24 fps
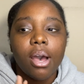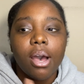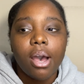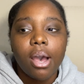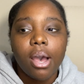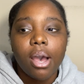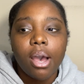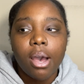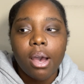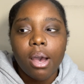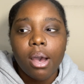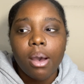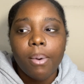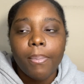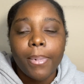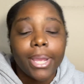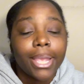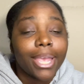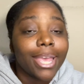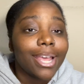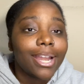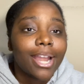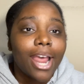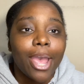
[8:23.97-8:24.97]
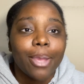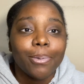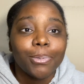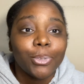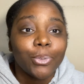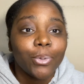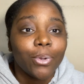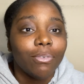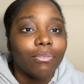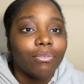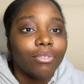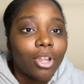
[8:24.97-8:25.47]
Again, I'm
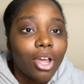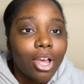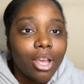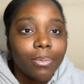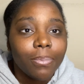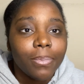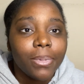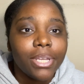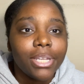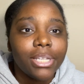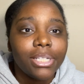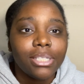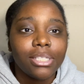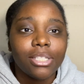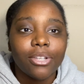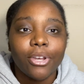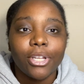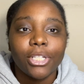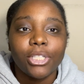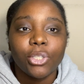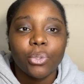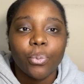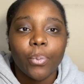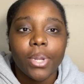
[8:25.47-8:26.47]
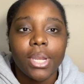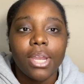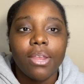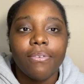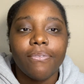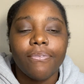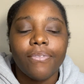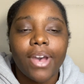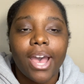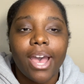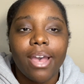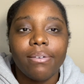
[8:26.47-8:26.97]
doing Vlogmas
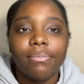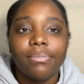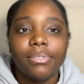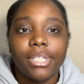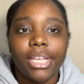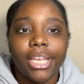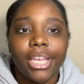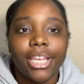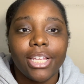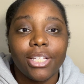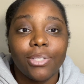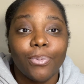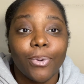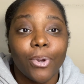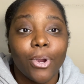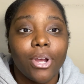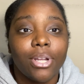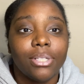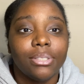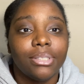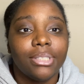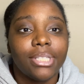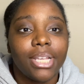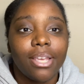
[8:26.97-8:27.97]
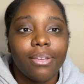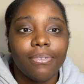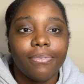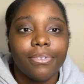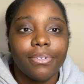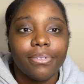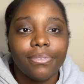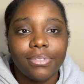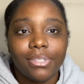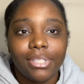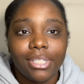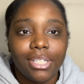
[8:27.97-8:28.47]
25 days. We're on day
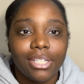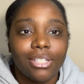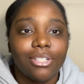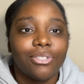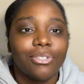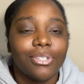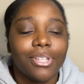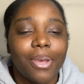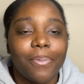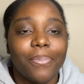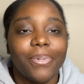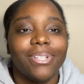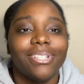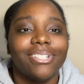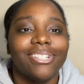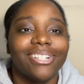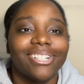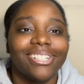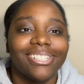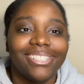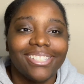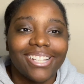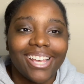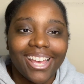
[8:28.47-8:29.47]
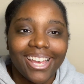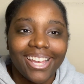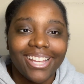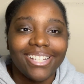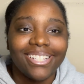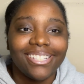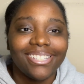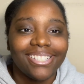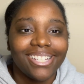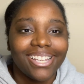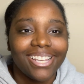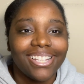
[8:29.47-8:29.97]
15, so that means there are
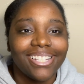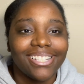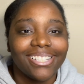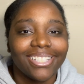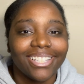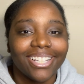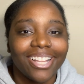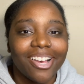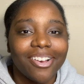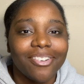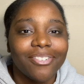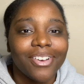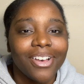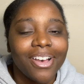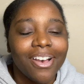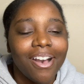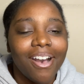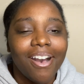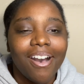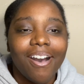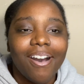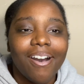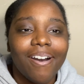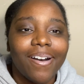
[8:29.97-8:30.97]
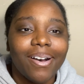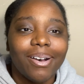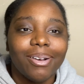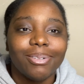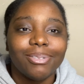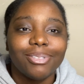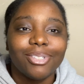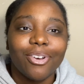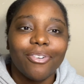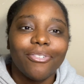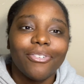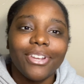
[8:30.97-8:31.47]
10 days left.
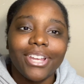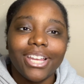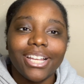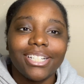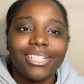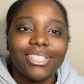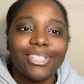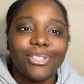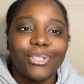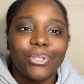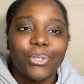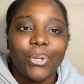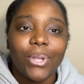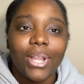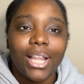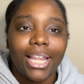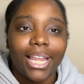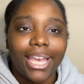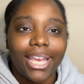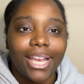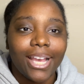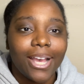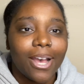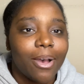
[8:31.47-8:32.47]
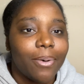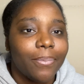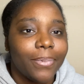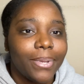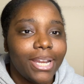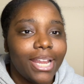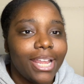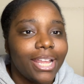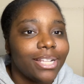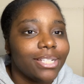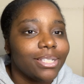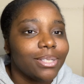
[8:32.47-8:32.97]
Don't forget to like,
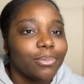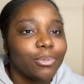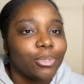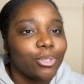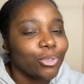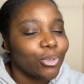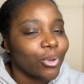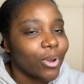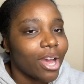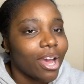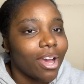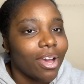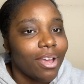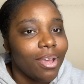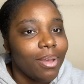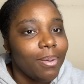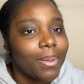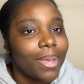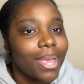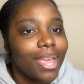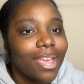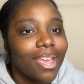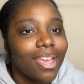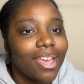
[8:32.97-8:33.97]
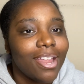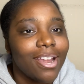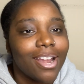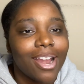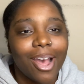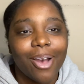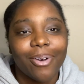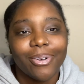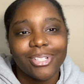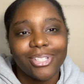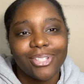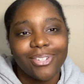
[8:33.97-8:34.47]
comment, and subscribe, and
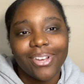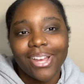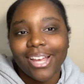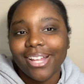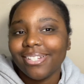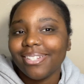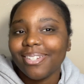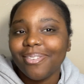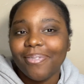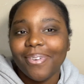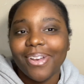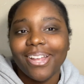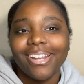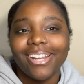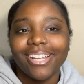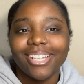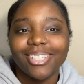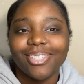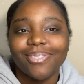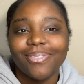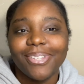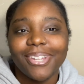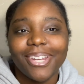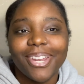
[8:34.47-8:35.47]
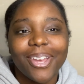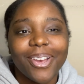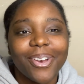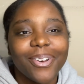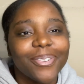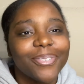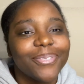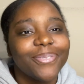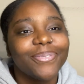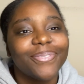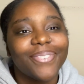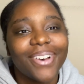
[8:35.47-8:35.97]
I will see you guys in my next
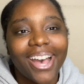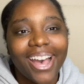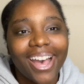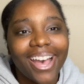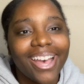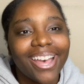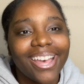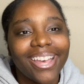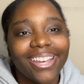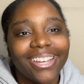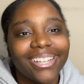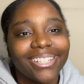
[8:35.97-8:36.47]
video. Bye.